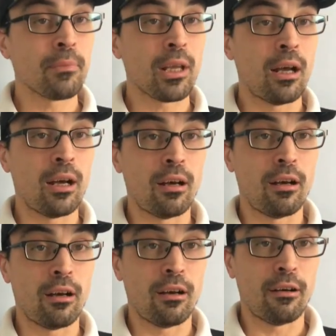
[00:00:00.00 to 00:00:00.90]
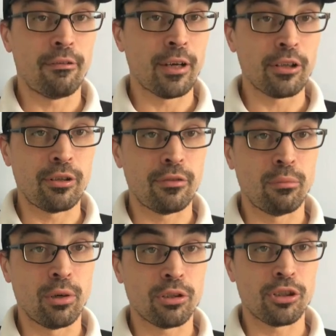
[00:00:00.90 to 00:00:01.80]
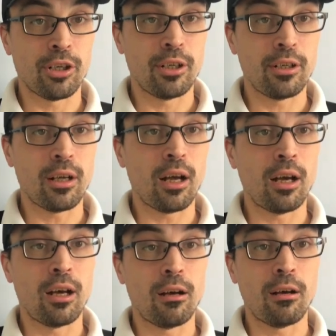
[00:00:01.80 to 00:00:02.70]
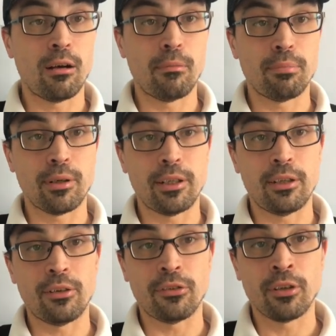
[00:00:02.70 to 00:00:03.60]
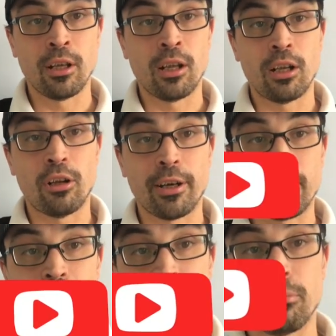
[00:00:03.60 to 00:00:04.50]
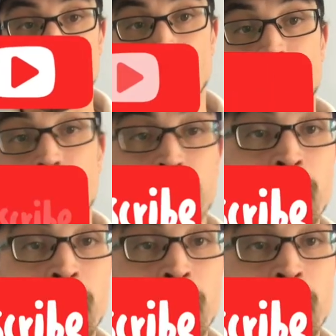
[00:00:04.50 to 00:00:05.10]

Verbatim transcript: Uh, thank you for watching. Uh, please like and subscribe